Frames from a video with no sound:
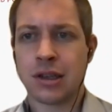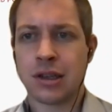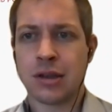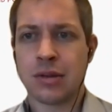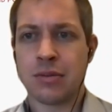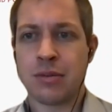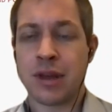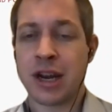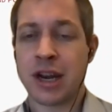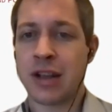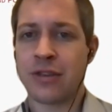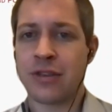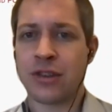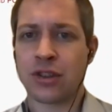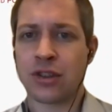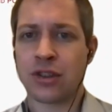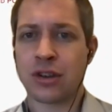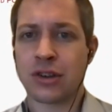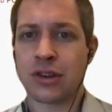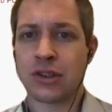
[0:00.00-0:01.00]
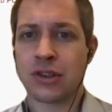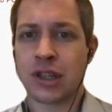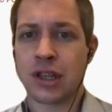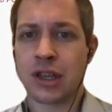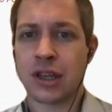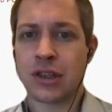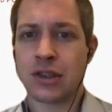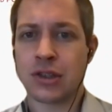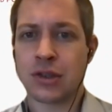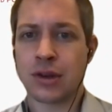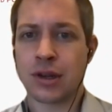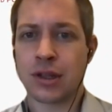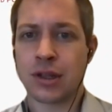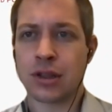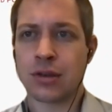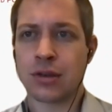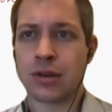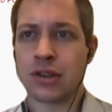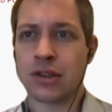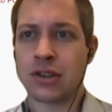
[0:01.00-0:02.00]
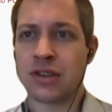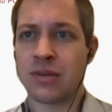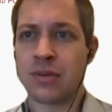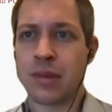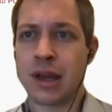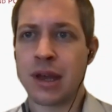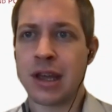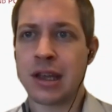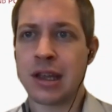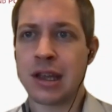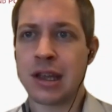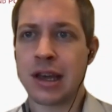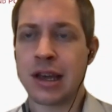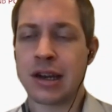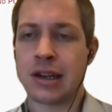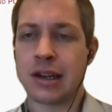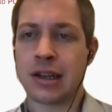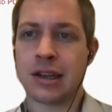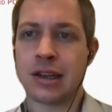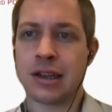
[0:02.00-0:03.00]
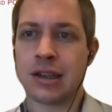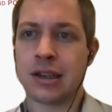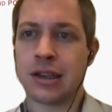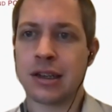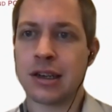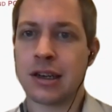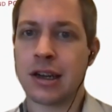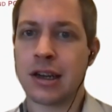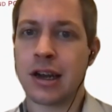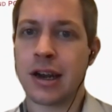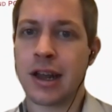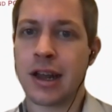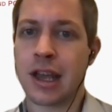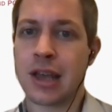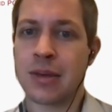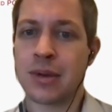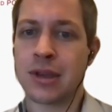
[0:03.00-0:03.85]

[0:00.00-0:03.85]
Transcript: many of the Thursdays throughout the rest of May at 9 a.m.